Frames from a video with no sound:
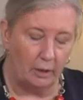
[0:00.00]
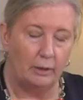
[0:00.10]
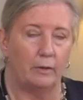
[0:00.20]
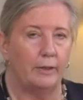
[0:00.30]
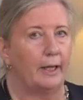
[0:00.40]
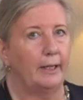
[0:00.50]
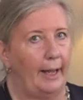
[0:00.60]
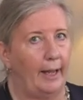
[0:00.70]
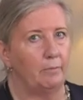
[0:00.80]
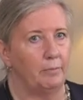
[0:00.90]
Now that
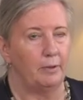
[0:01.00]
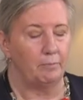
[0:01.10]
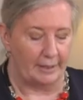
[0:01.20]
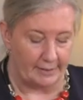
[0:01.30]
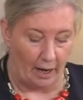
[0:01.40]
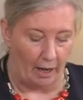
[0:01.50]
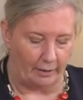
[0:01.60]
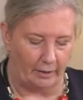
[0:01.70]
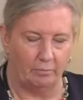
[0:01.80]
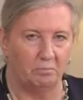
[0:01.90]
can be mixed
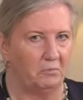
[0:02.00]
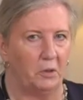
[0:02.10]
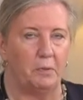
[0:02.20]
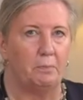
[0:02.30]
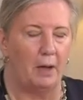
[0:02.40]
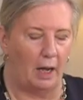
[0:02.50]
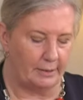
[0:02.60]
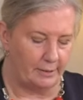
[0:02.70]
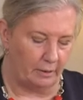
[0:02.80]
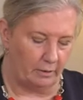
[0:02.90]
hockey, can be
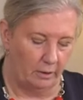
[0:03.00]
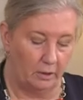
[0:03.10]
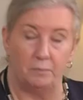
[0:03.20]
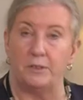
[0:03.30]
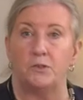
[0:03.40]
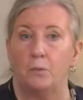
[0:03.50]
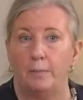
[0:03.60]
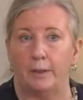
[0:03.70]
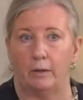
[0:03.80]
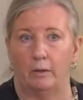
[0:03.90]
boxing, could be
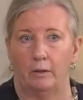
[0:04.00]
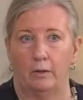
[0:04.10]
swimming,